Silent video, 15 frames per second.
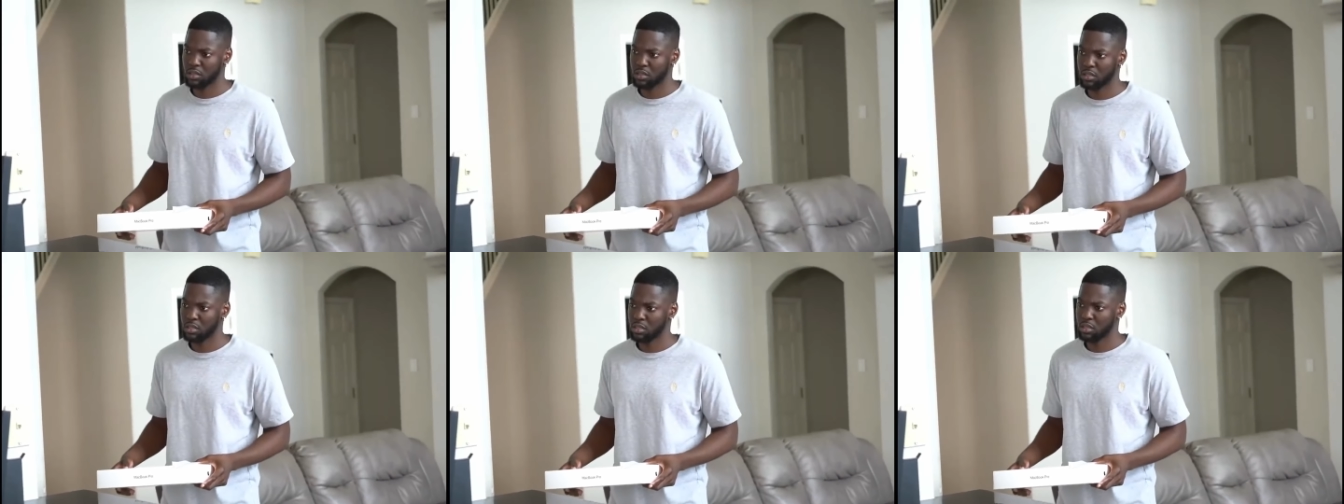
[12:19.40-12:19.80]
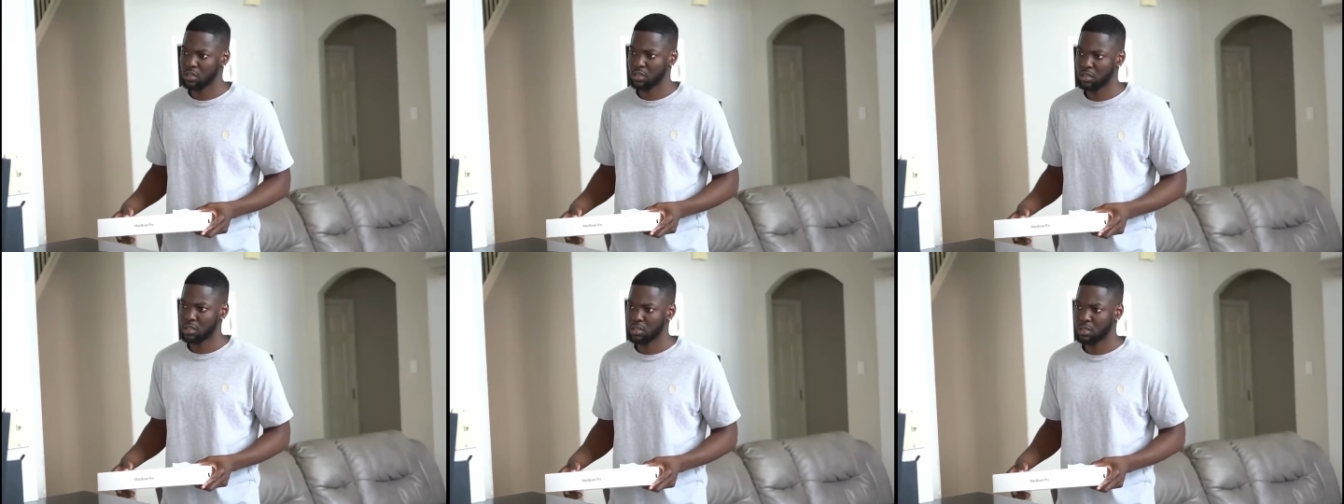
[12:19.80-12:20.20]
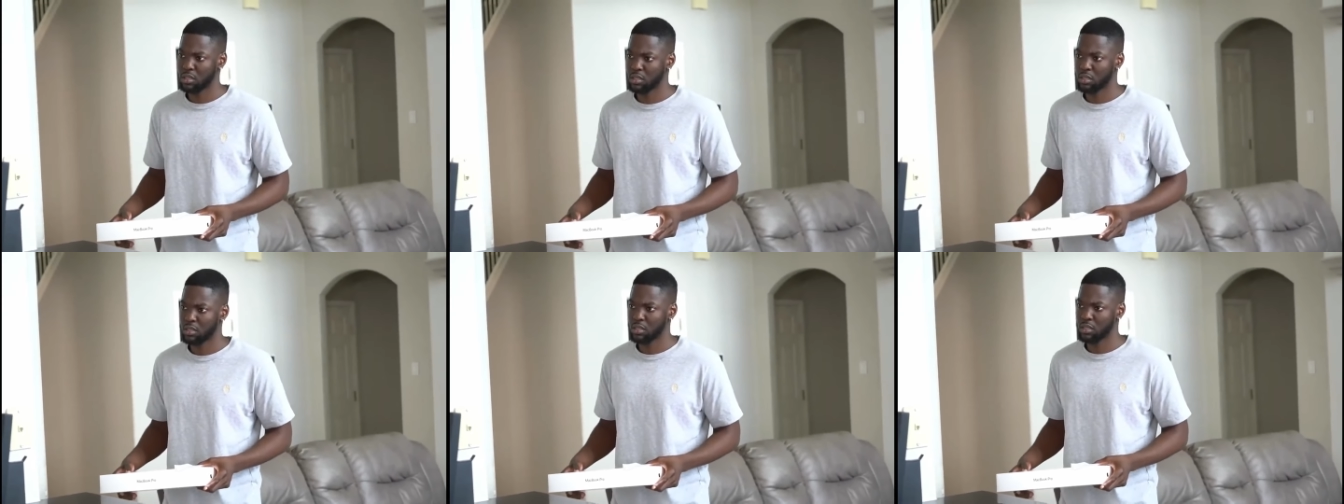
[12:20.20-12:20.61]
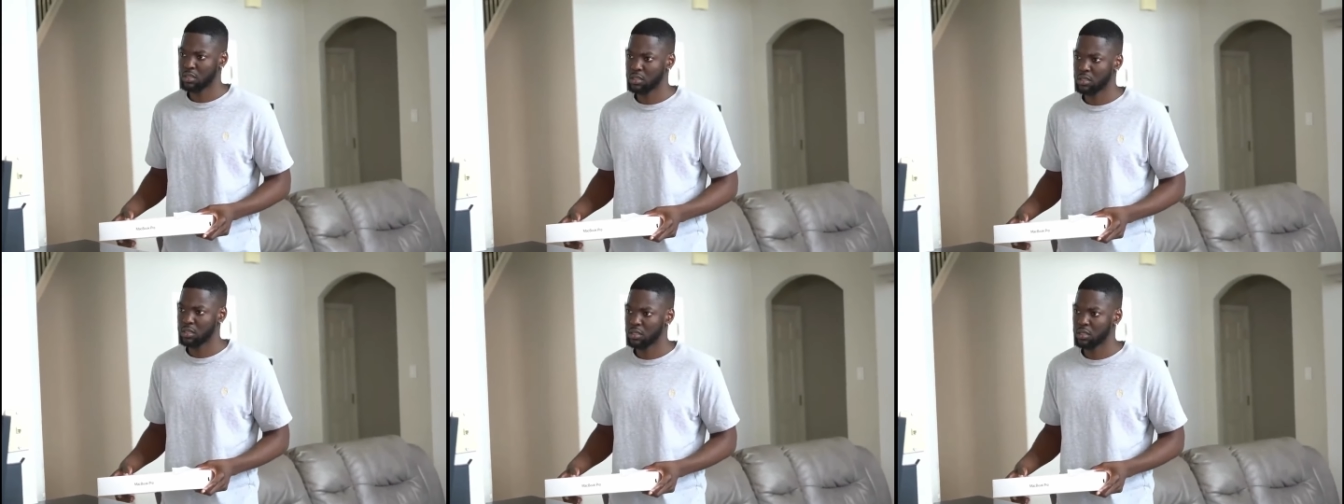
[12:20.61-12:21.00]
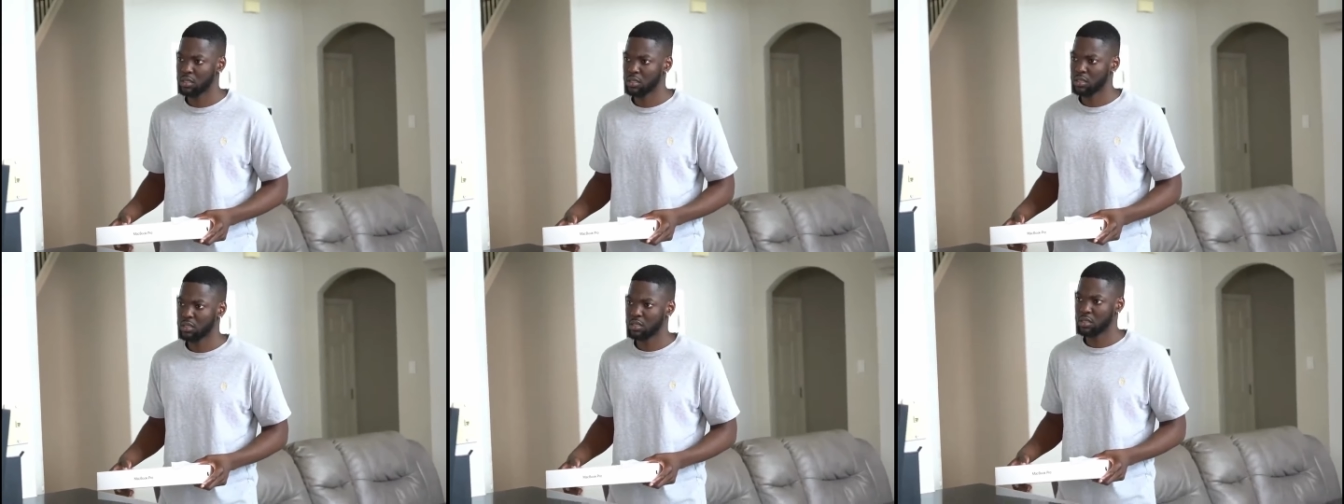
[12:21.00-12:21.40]
never come back with the item, You only get one attempt
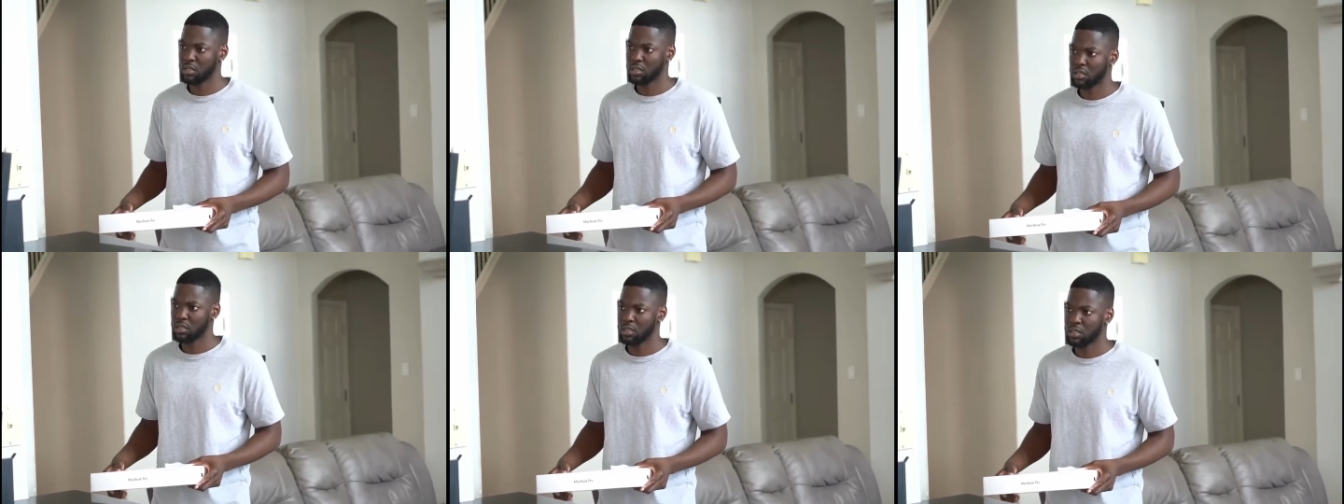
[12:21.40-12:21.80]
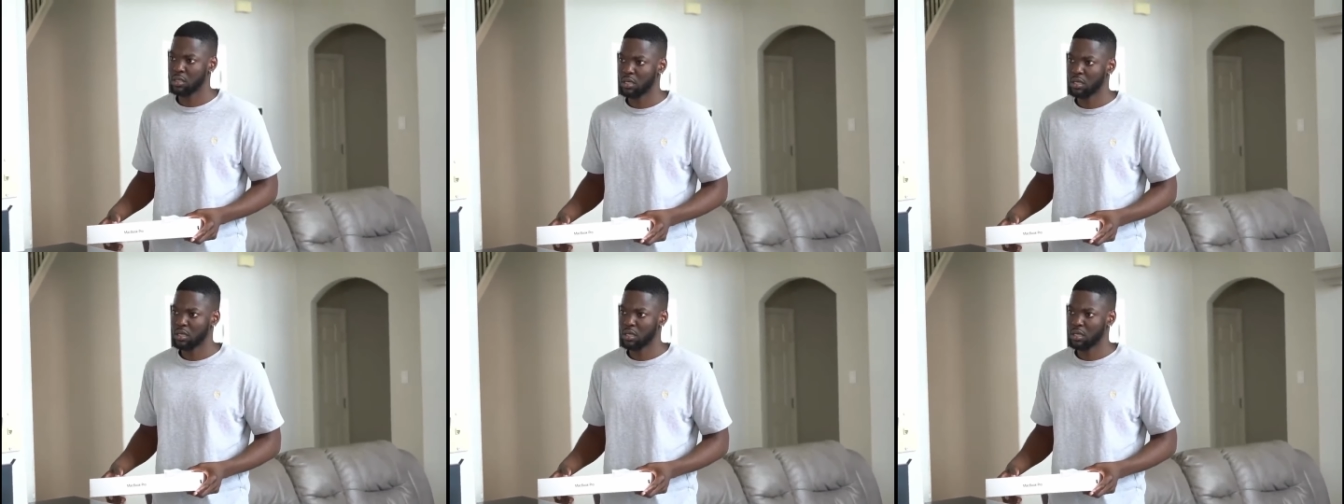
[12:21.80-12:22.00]
to try to return.